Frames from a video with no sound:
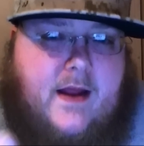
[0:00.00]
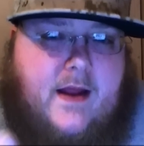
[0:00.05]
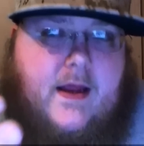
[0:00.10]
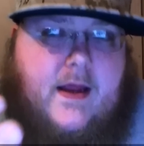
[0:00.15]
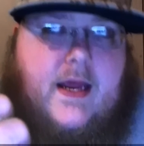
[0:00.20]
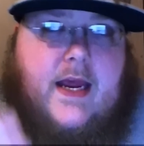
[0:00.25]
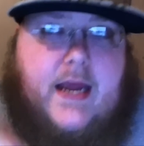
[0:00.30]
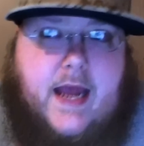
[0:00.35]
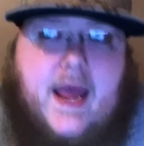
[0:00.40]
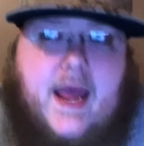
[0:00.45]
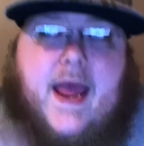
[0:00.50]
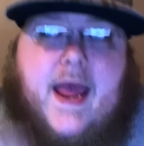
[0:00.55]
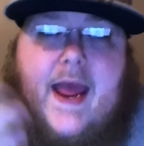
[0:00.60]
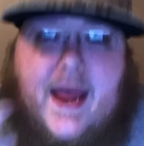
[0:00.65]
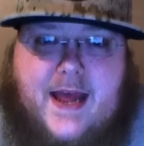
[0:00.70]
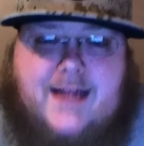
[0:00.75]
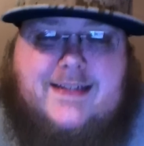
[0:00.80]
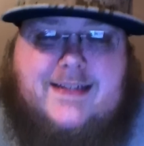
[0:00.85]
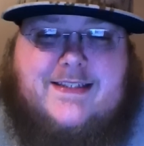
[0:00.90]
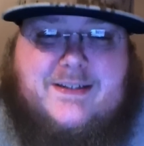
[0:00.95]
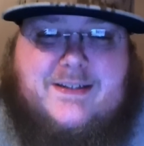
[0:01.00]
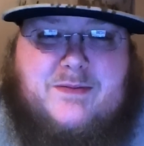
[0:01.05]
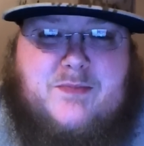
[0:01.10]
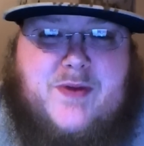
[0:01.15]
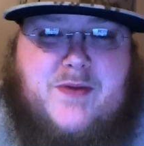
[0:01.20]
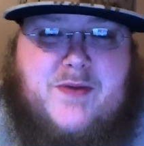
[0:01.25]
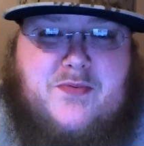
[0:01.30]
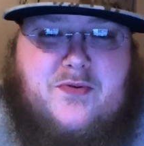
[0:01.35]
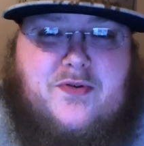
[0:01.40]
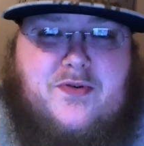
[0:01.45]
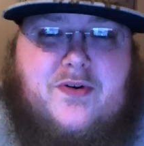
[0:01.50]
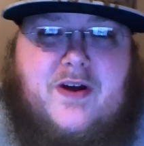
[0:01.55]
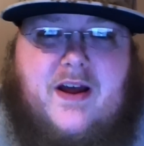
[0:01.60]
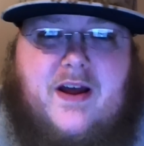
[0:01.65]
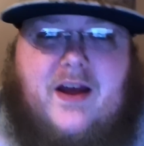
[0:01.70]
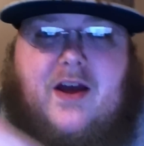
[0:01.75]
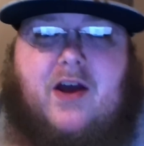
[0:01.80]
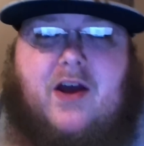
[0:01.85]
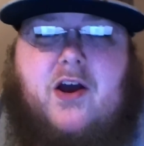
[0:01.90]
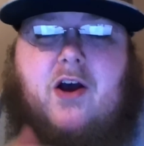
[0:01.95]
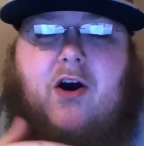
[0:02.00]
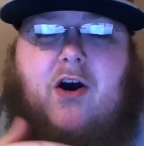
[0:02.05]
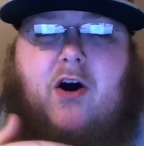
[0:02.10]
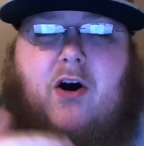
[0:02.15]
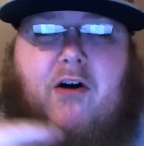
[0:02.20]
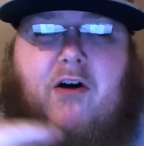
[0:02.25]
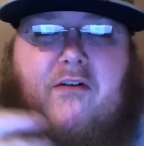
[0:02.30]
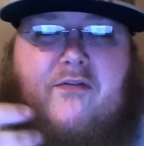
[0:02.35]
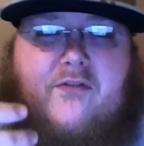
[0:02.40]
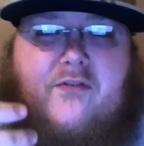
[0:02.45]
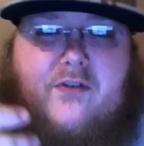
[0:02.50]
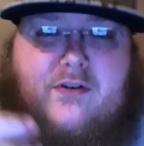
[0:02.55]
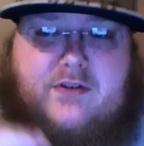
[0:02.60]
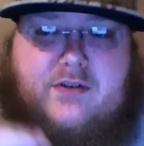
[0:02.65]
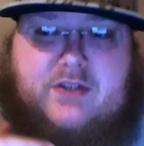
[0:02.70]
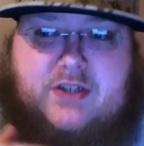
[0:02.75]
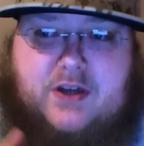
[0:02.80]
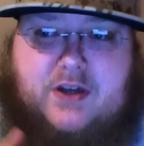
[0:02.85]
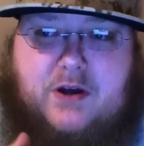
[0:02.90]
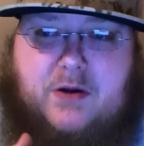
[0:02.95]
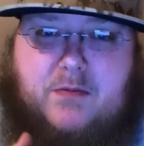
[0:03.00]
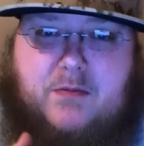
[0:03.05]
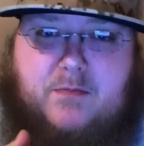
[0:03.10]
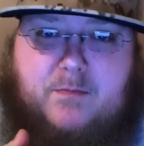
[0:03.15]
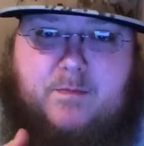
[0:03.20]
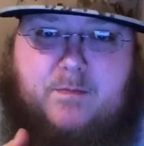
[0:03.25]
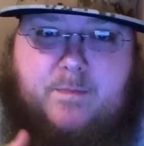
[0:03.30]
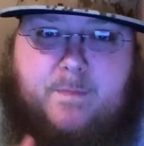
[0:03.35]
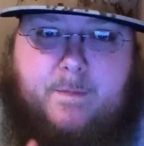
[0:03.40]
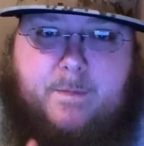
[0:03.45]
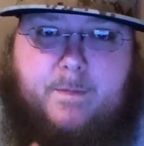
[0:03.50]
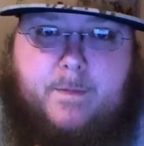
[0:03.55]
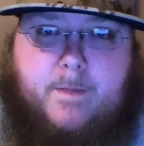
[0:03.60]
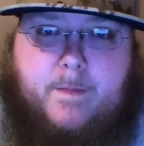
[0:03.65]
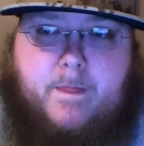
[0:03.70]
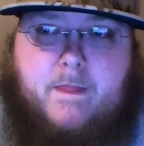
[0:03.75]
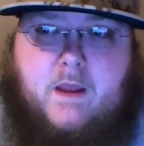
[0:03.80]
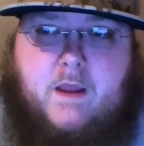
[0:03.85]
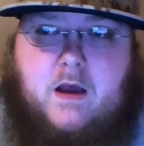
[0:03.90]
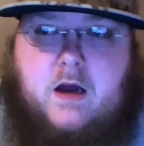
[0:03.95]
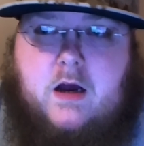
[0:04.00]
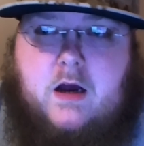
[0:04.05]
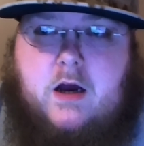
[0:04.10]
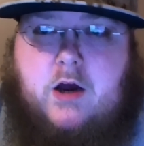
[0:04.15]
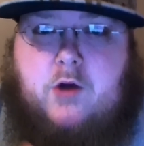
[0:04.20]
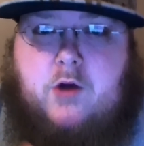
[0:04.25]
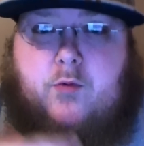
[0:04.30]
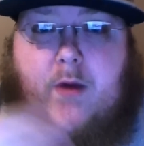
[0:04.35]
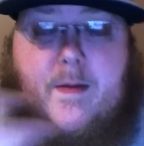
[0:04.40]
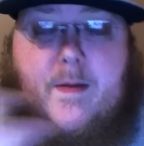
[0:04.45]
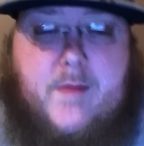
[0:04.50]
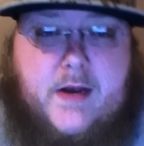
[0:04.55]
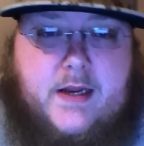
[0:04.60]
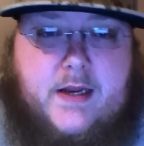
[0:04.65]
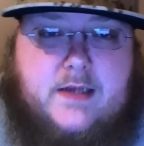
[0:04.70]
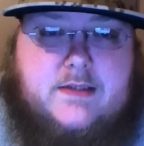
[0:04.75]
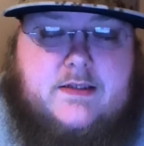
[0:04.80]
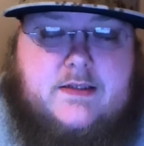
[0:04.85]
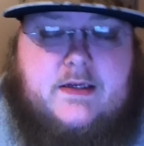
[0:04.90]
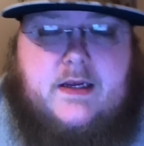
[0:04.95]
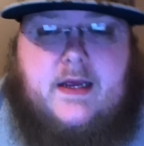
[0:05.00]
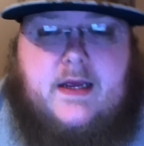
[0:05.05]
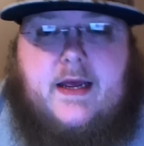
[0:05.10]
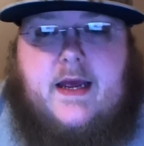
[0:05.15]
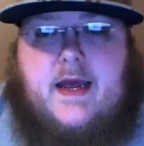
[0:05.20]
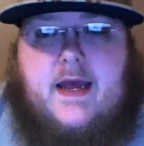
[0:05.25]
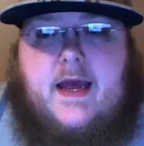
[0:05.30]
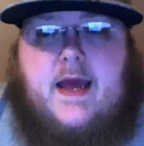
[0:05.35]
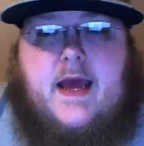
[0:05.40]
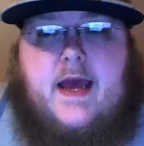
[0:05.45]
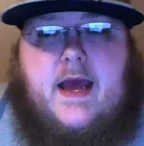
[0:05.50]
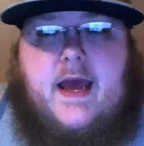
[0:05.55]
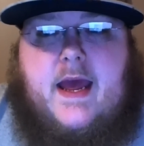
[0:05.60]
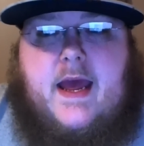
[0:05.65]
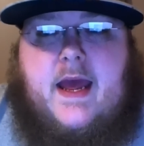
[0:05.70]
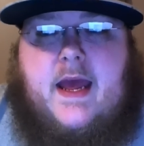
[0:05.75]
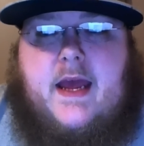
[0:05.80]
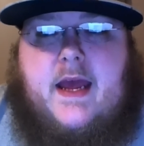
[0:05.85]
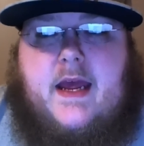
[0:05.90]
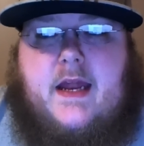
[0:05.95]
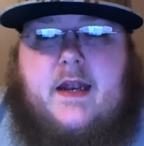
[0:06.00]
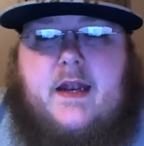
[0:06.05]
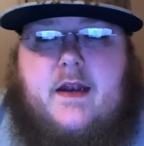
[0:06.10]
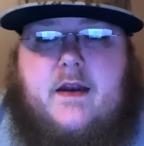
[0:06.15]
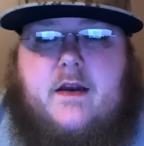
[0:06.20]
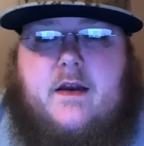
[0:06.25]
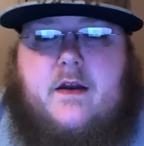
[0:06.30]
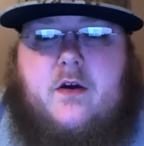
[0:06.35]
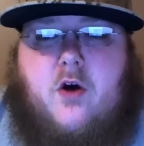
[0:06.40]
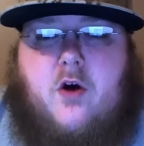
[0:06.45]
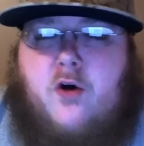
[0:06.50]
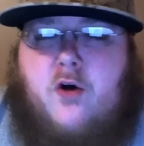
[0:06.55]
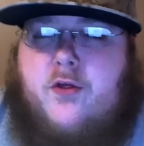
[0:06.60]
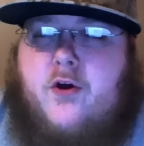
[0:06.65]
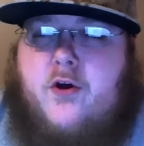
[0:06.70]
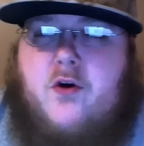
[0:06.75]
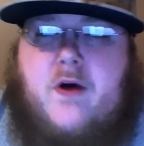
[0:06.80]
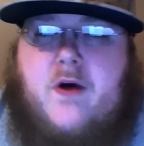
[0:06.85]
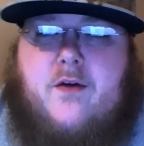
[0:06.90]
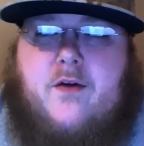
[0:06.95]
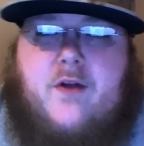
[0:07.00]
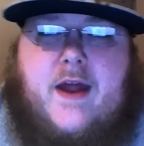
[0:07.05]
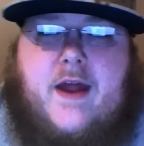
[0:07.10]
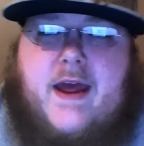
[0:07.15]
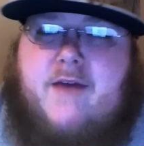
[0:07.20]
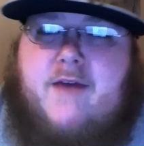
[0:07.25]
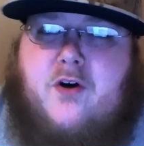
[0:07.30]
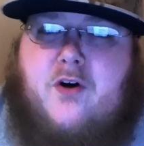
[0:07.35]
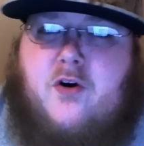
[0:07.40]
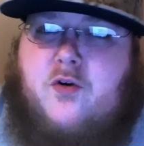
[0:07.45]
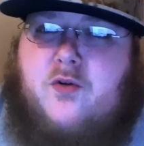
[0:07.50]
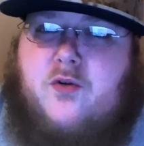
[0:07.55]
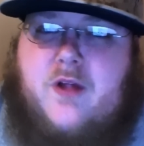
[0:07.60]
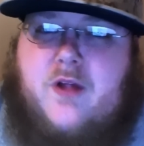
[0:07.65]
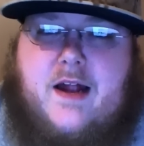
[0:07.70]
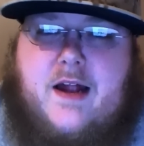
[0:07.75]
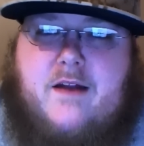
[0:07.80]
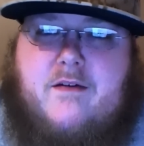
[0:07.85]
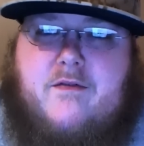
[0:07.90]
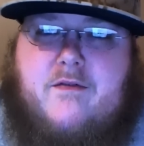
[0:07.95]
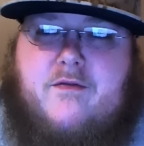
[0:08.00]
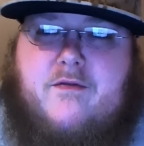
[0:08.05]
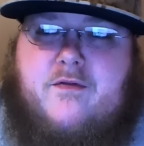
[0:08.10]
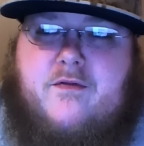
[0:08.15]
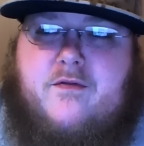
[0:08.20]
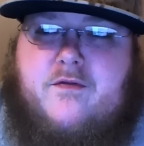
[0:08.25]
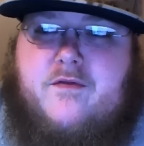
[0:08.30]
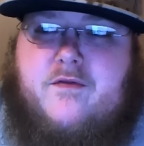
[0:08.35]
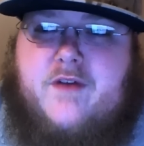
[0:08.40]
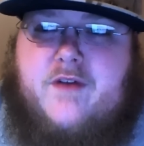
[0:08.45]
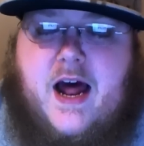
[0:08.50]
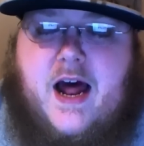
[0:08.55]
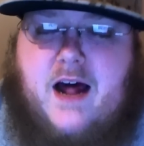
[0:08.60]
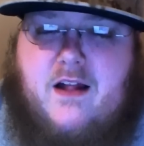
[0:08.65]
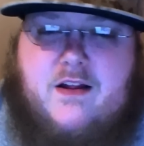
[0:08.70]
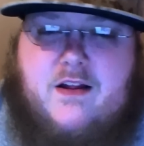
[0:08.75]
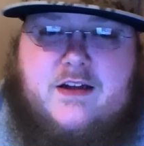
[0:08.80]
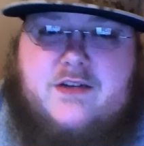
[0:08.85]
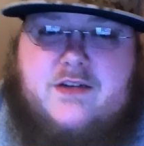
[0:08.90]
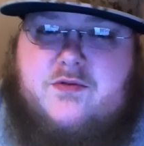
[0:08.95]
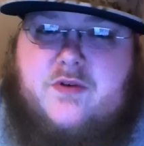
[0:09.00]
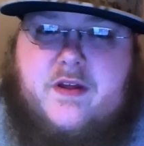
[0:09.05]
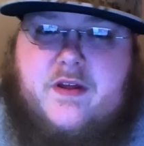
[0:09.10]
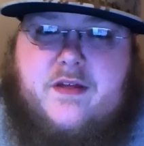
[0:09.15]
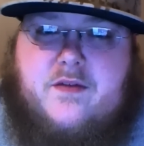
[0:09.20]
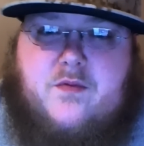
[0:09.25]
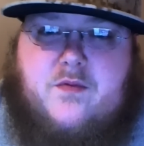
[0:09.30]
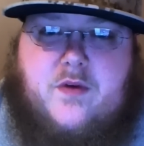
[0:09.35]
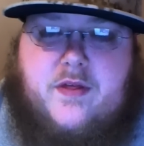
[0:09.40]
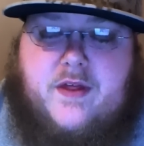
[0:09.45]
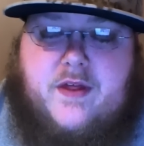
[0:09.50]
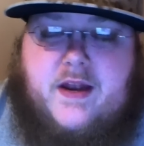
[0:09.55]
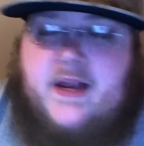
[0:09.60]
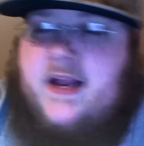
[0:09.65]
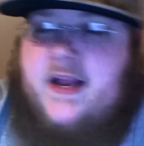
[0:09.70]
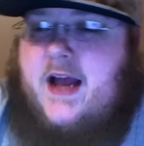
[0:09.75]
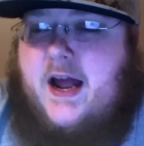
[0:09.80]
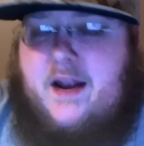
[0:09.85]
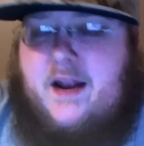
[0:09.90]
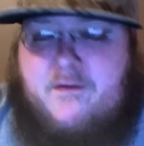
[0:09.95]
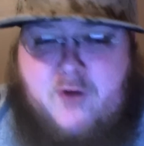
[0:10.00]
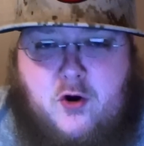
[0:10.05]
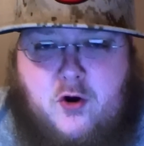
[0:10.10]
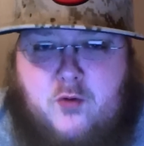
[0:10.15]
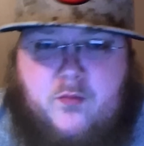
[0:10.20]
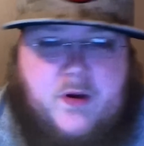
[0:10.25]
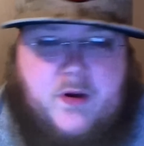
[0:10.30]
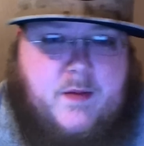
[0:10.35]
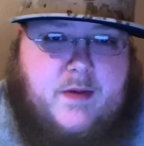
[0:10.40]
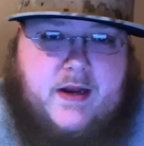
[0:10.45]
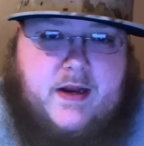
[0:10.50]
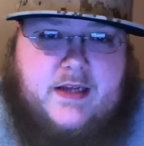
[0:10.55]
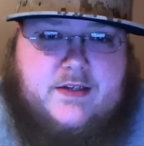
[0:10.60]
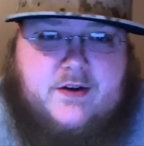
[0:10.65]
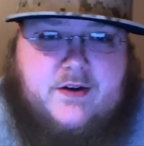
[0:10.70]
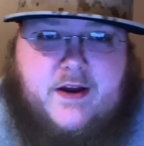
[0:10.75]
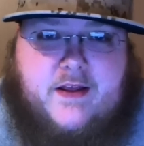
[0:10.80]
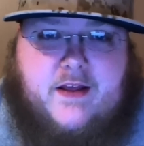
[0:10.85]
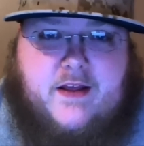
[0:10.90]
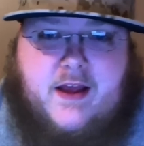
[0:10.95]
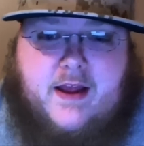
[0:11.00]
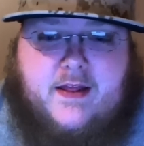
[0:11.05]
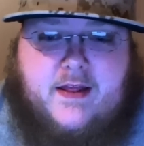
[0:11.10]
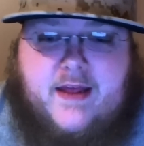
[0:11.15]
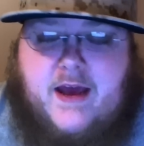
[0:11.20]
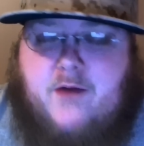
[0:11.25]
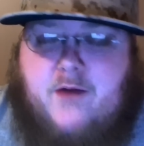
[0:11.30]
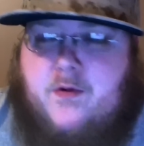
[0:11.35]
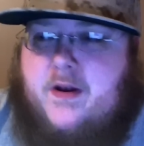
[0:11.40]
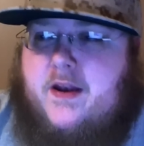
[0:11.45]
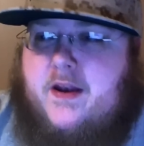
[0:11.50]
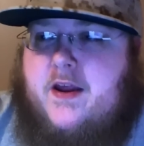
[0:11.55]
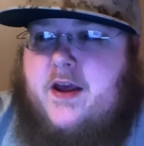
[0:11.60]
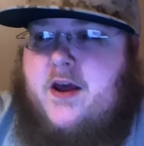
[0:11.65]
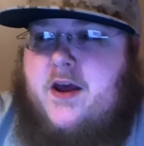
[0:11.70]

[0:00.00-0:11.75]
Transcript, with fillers: he had some people offer some uh, remedies. And although I don't have a whole lot of knowledge with with any kind of home remedies or anything like that, when